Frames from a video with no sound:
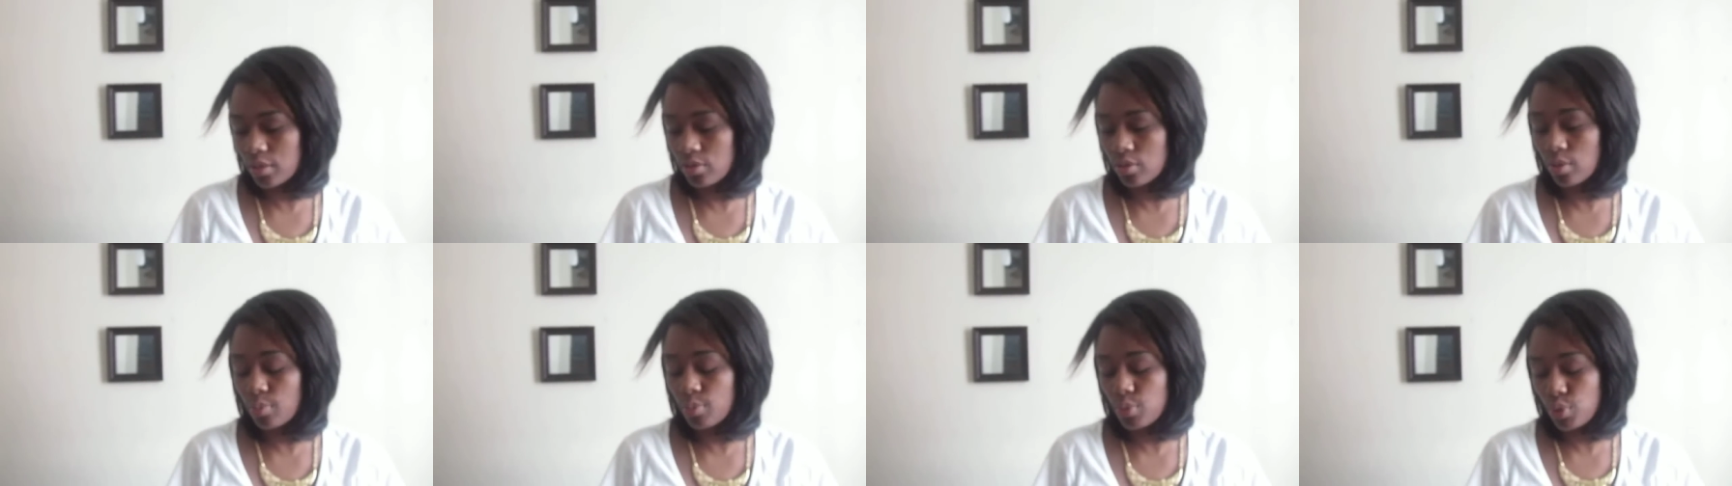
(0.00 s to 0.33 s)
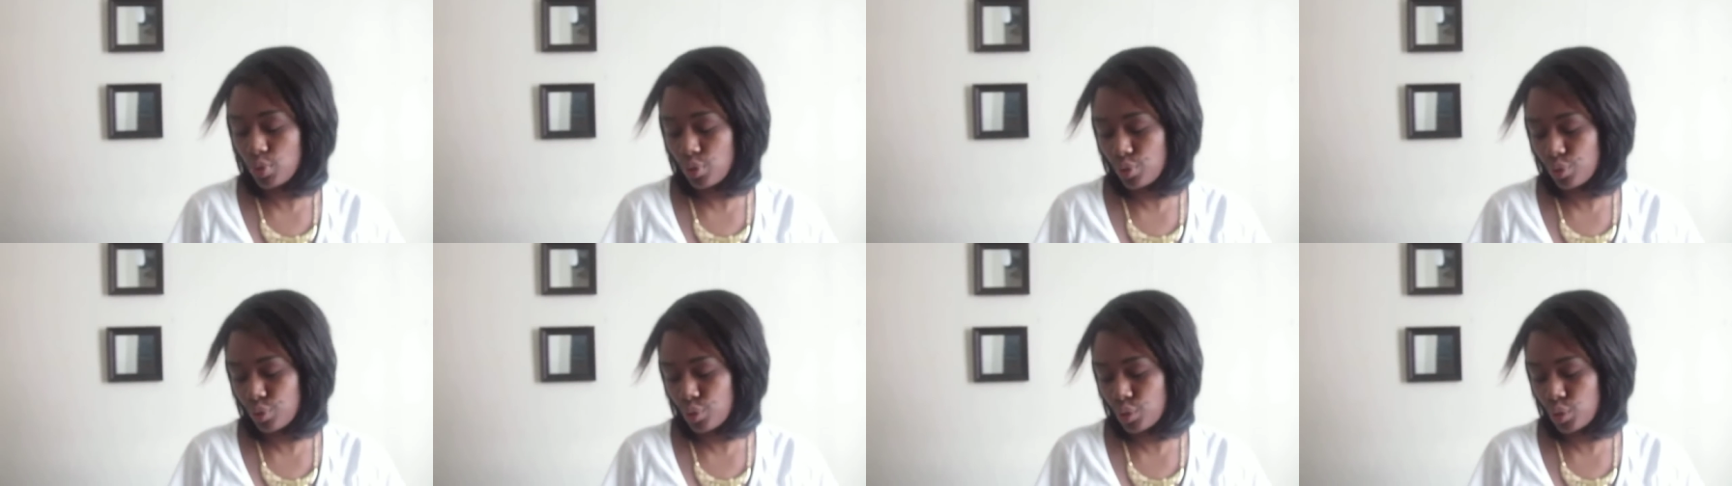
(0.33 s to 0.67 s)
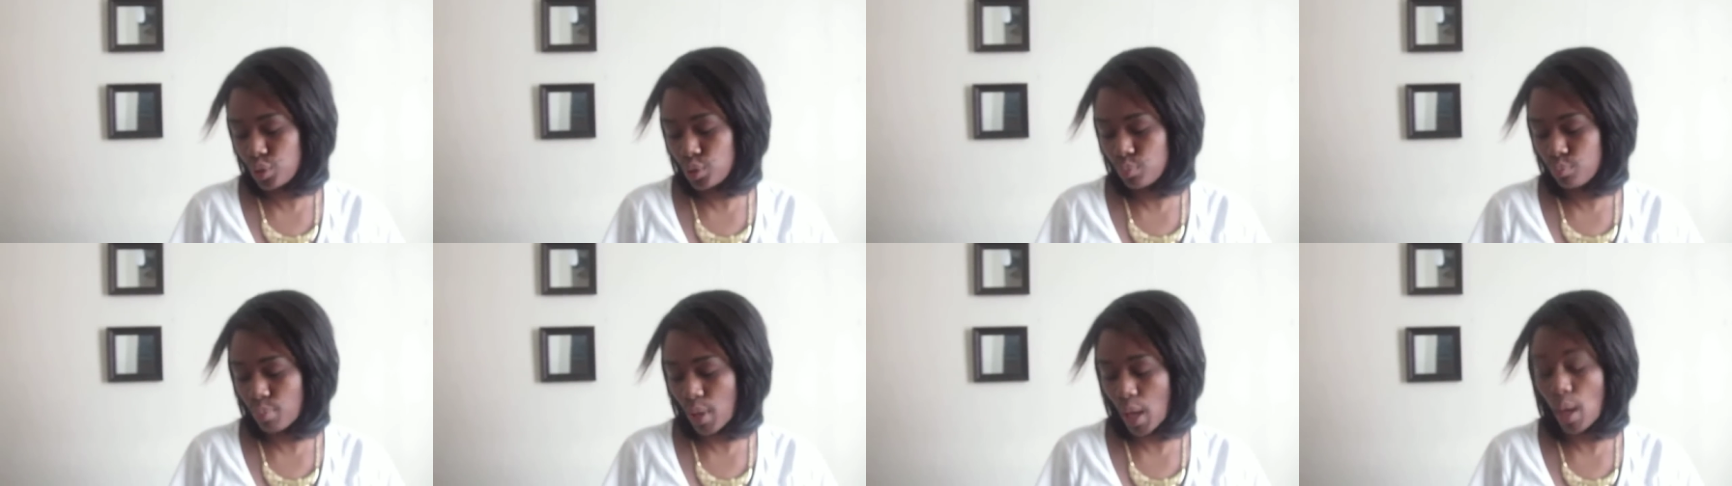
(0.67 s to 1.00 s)
so I'm turning
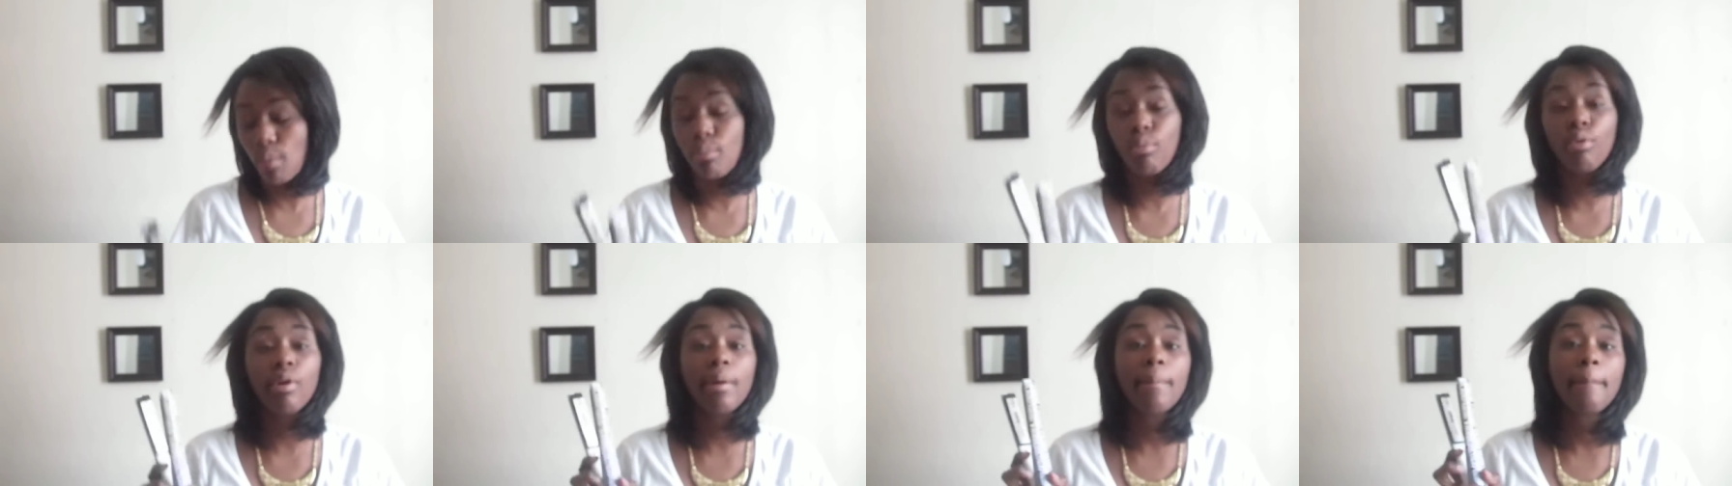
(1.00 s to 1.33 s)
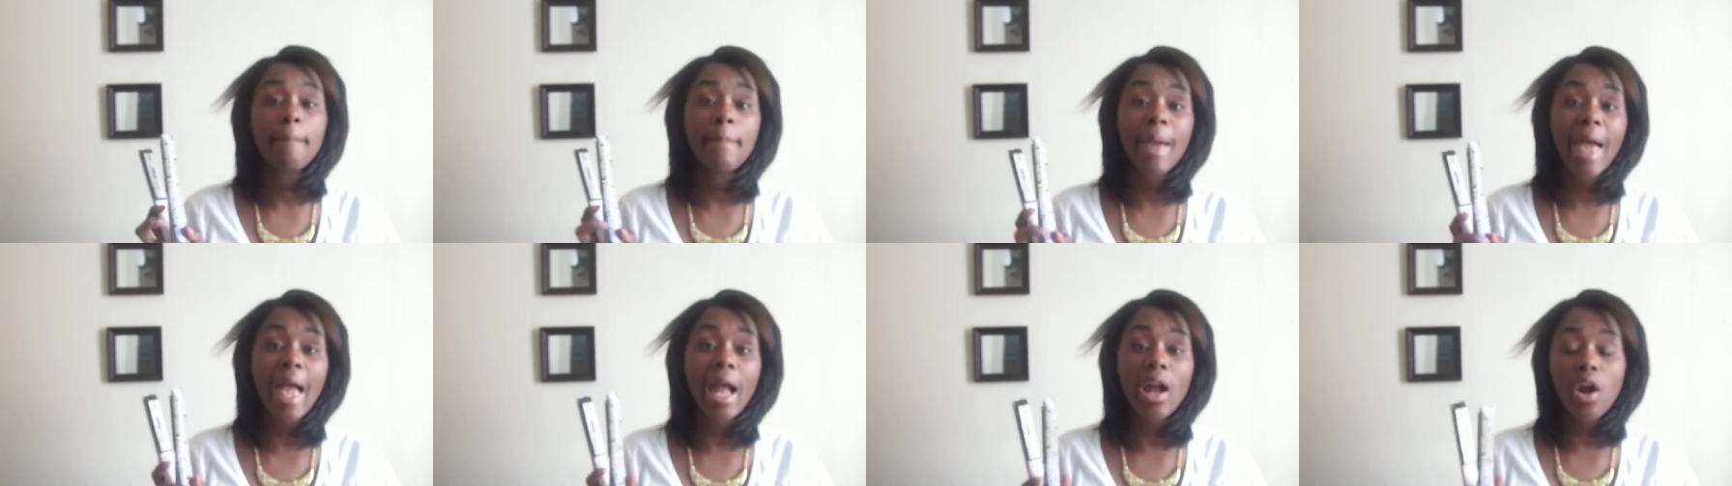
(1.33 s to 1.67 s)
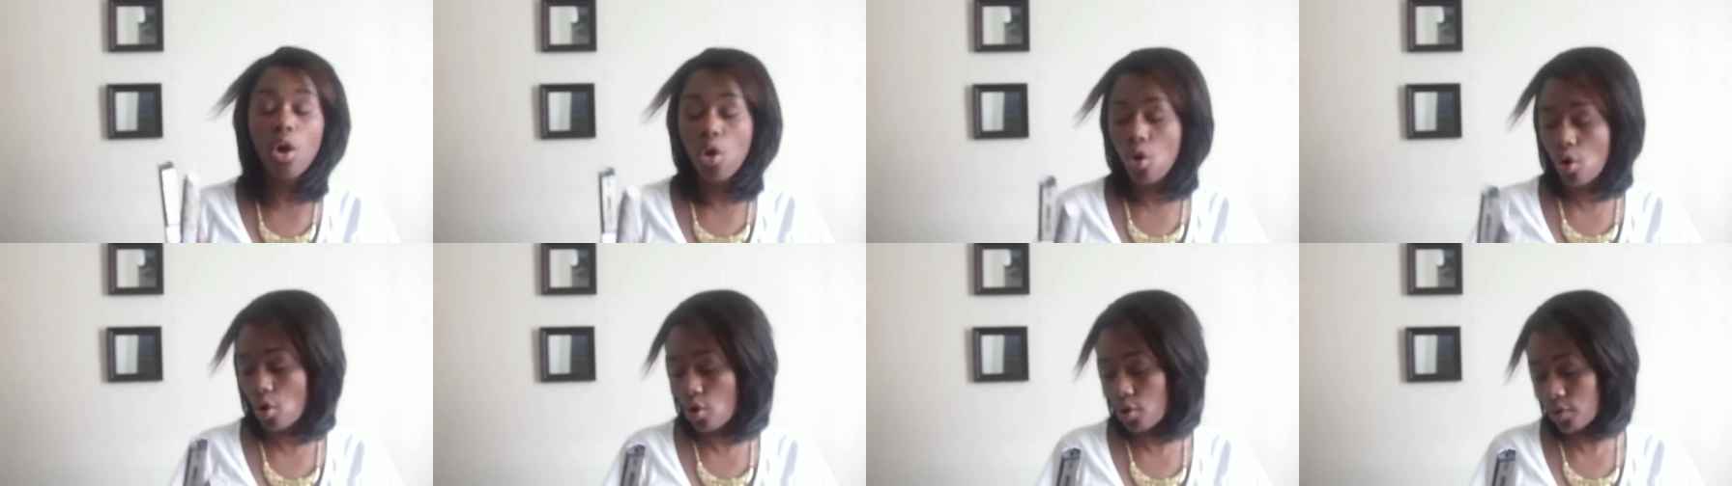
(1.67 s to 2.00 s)
this bad boy back
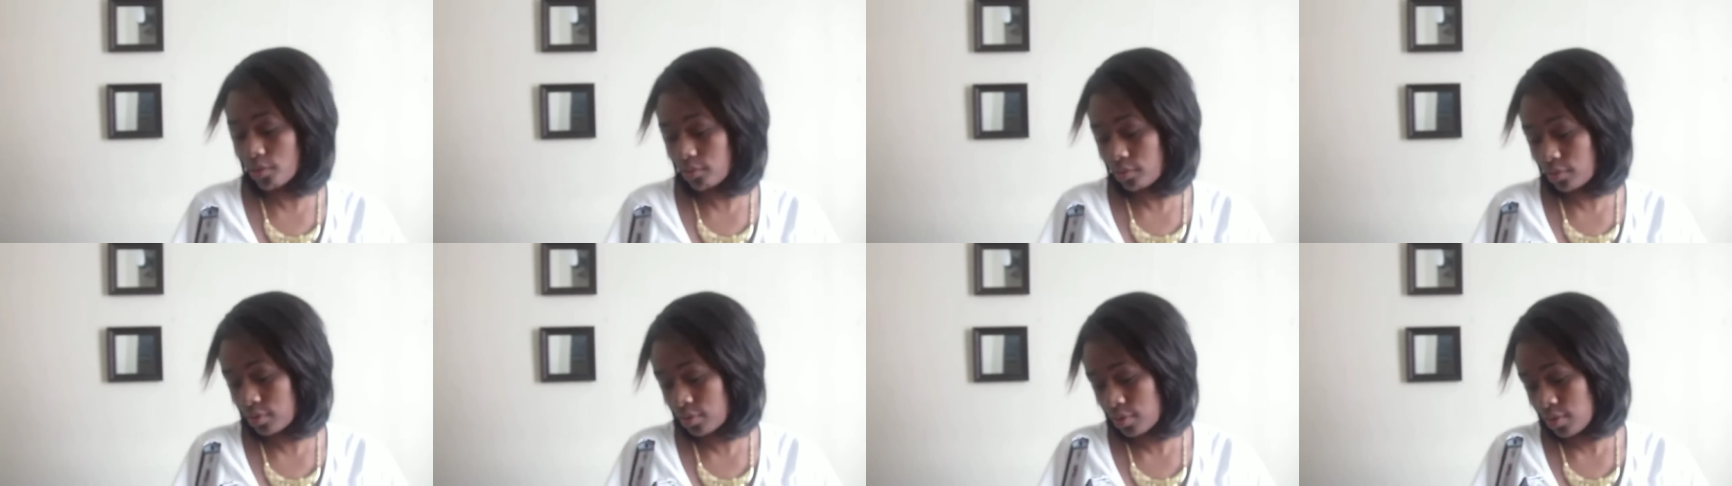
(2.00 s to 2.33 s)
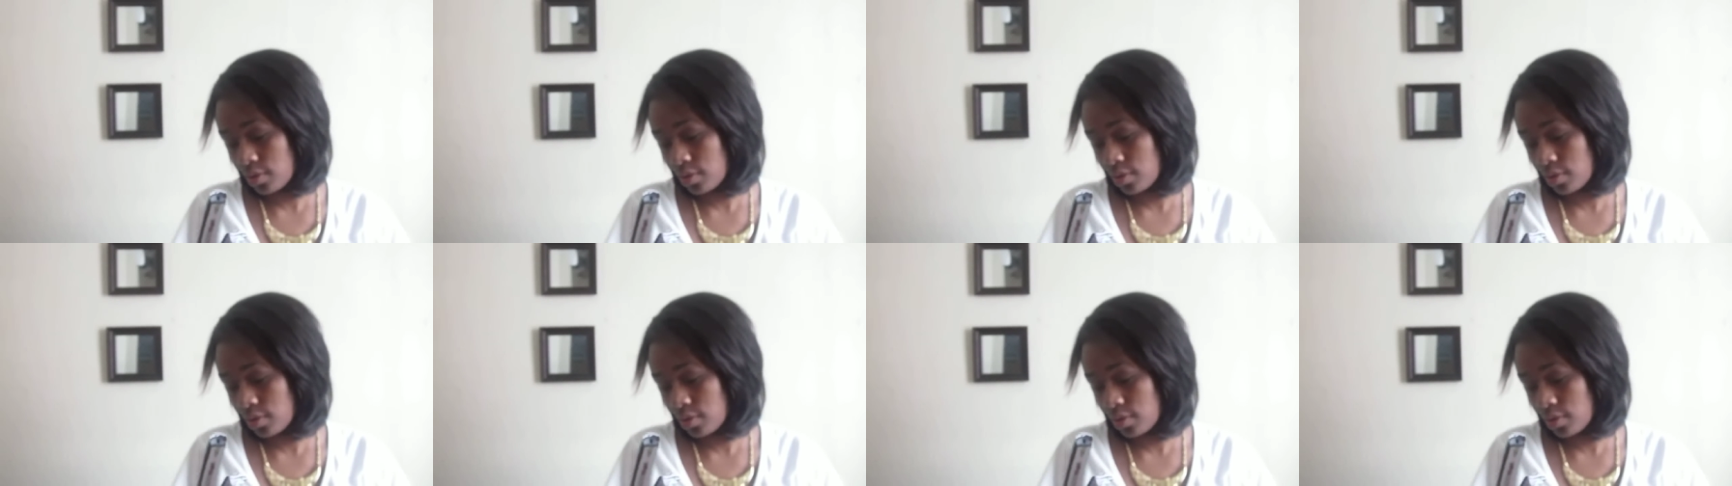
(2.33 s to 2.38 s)
on, and